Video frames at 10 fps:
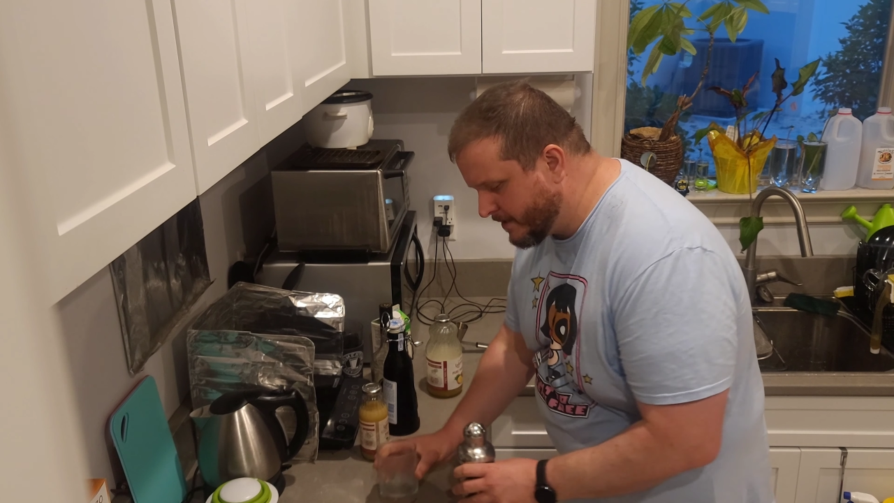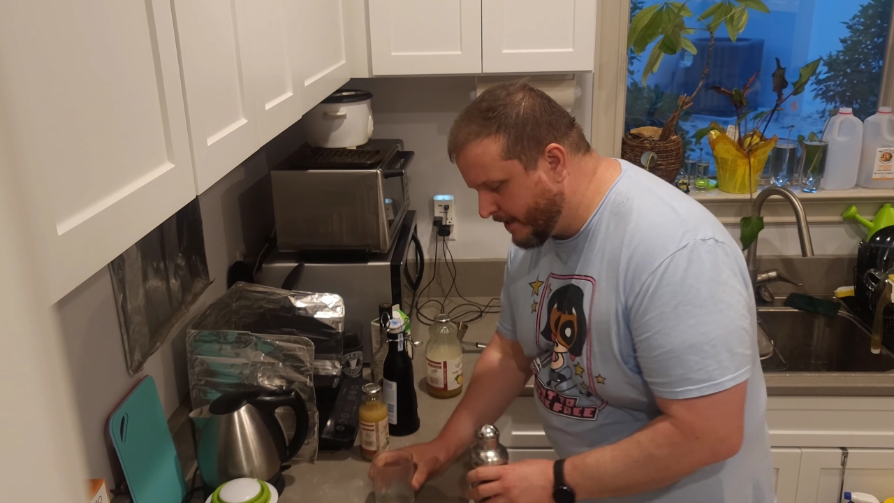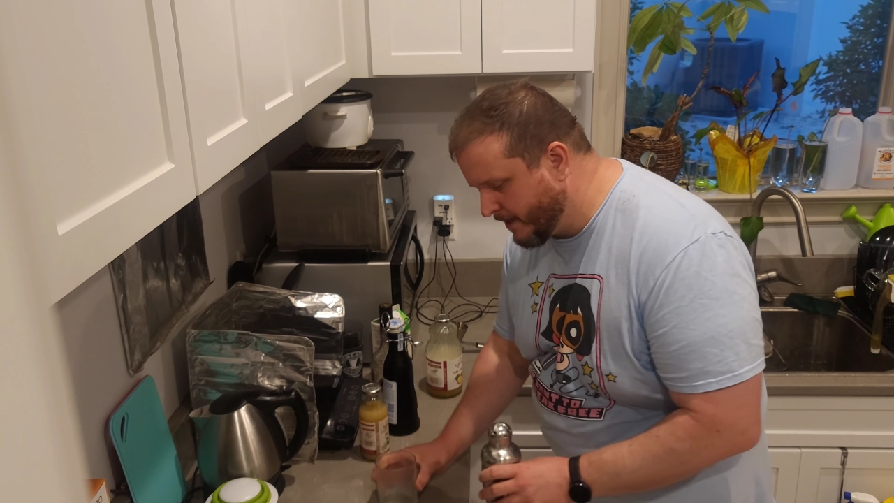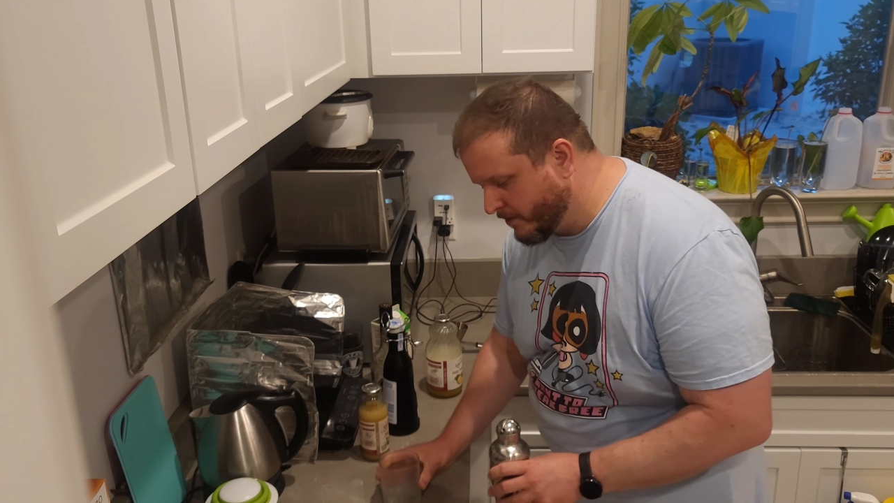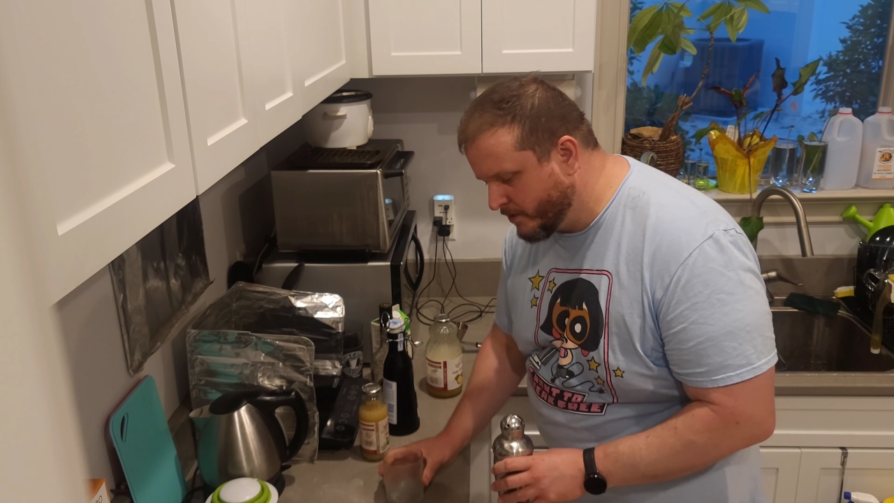
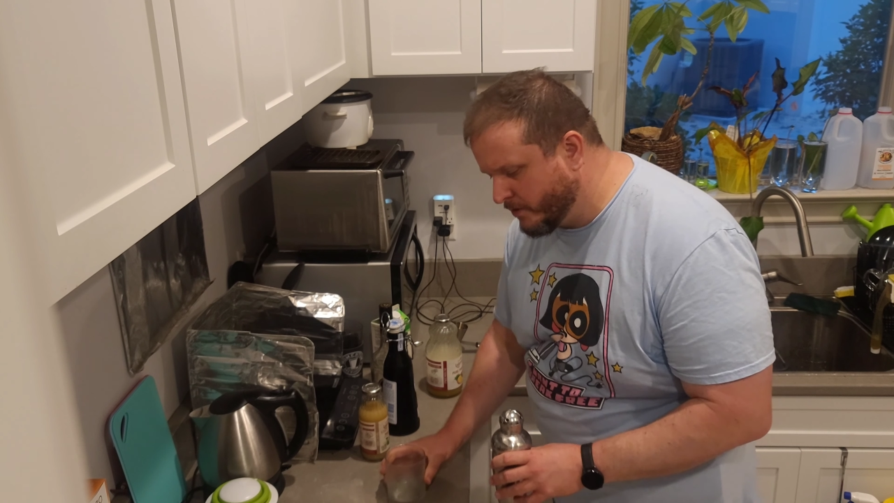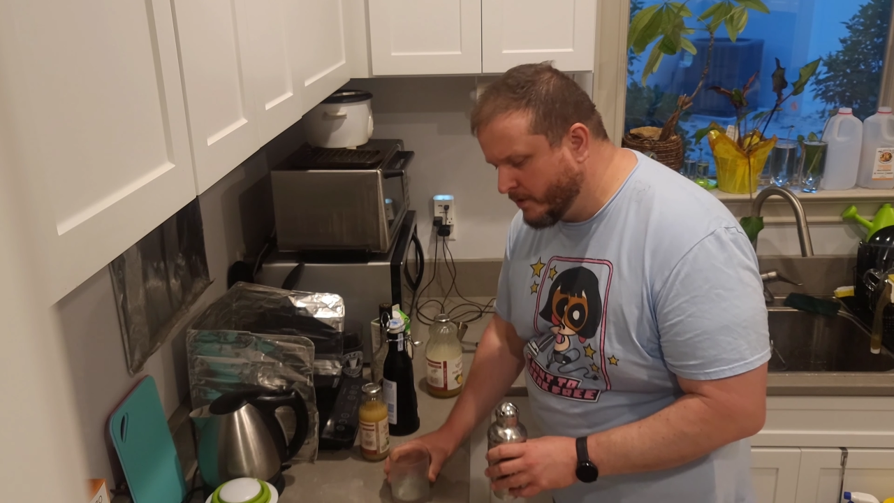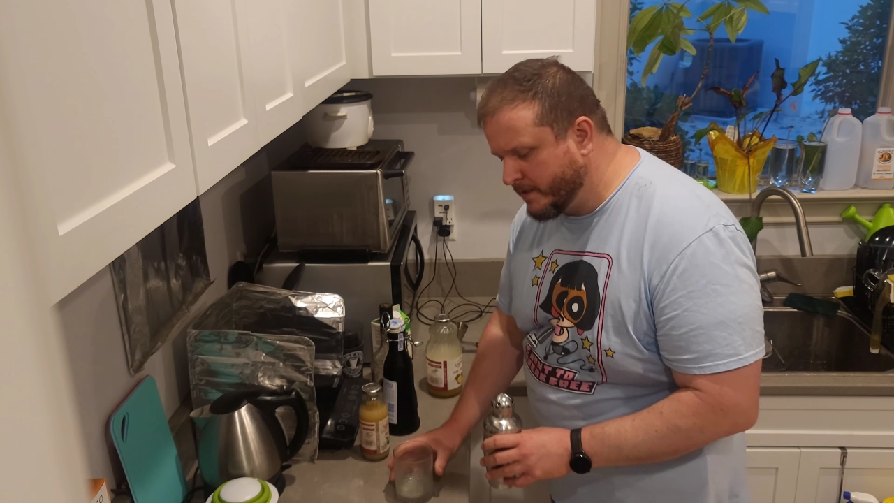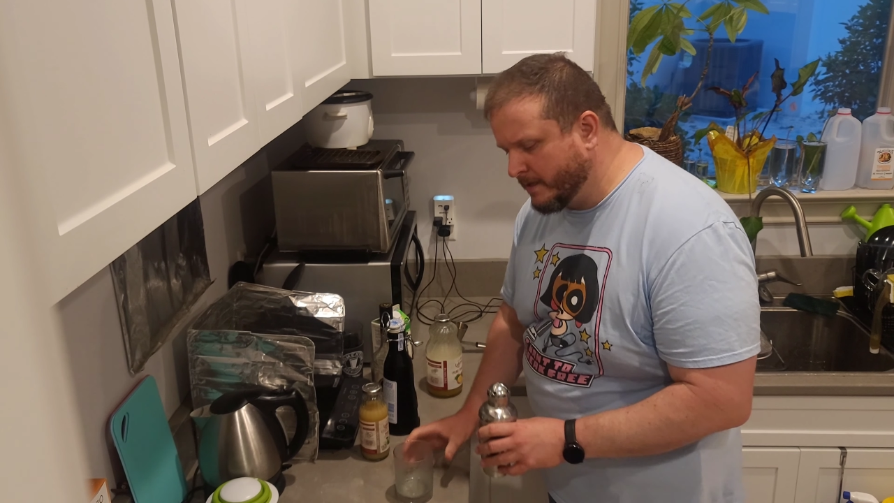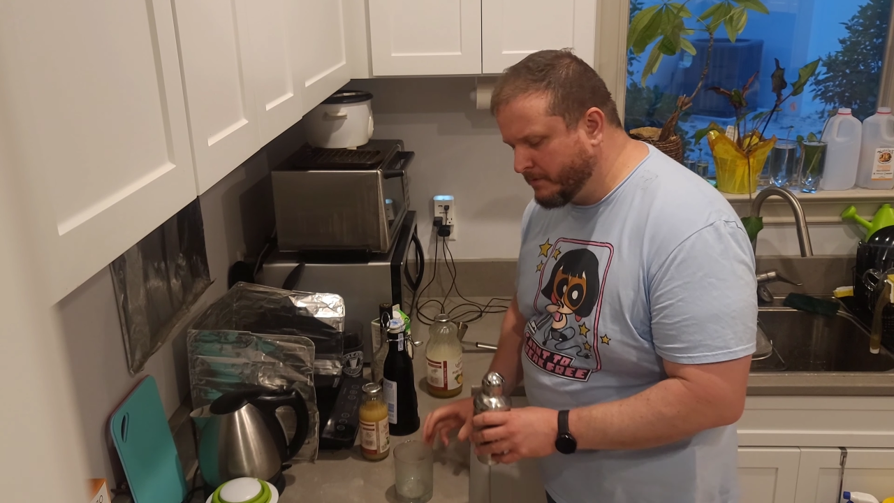Now, you
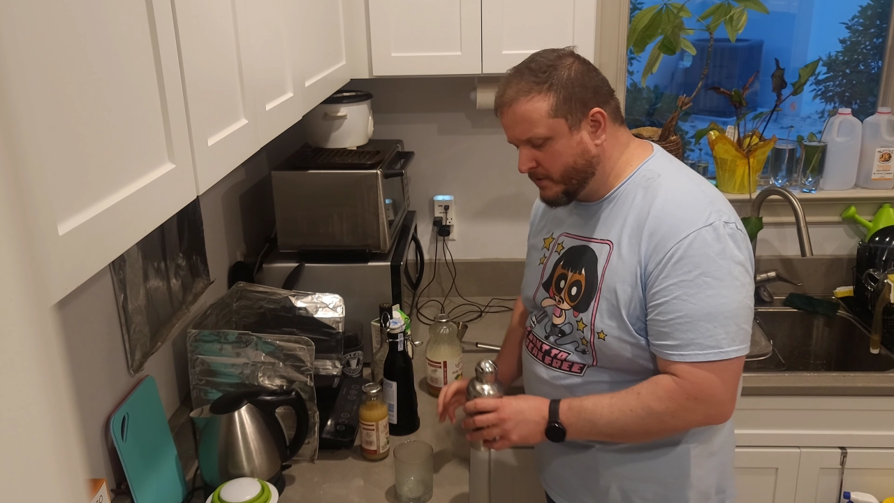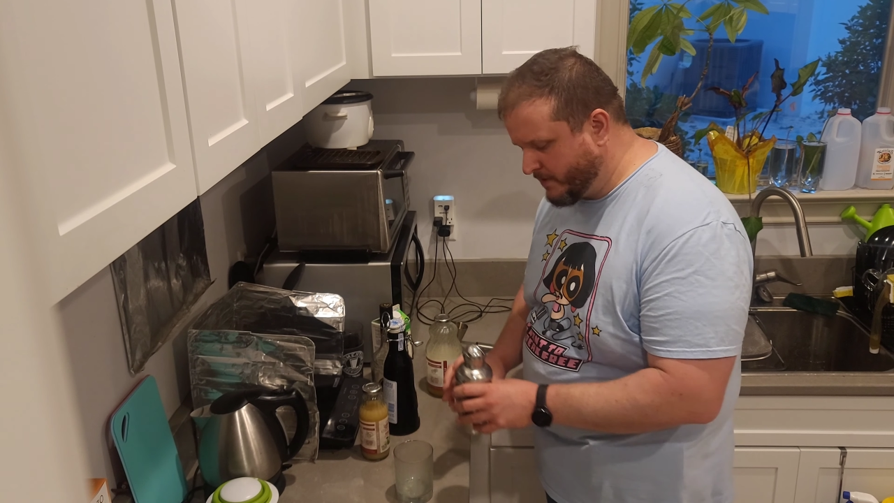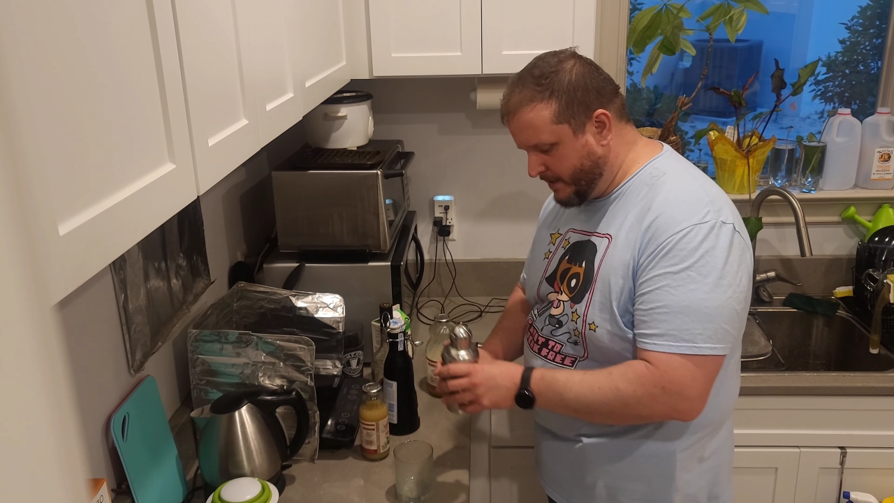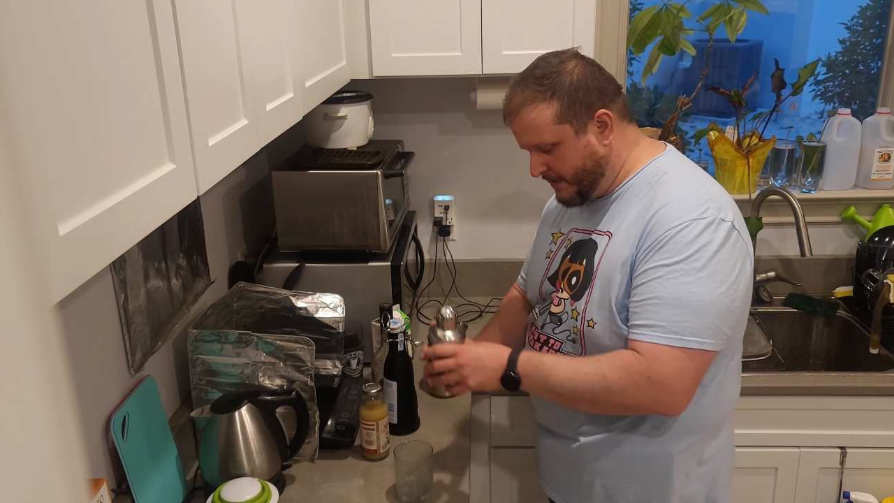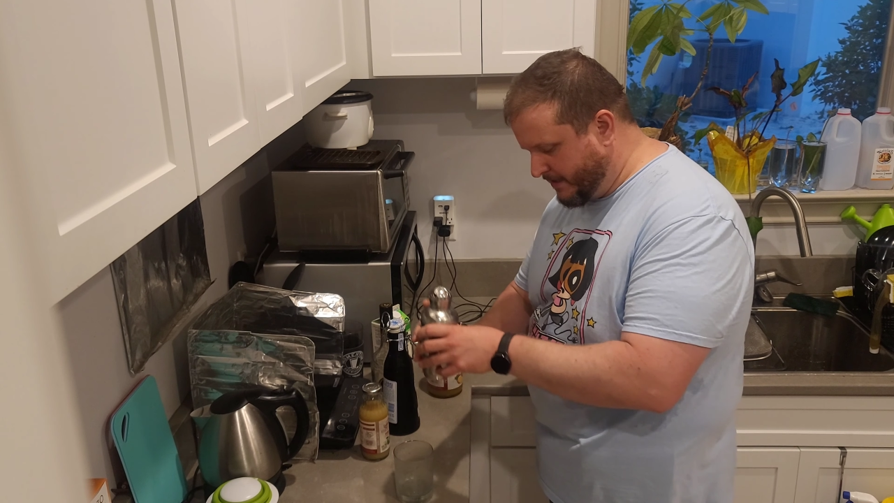could double strain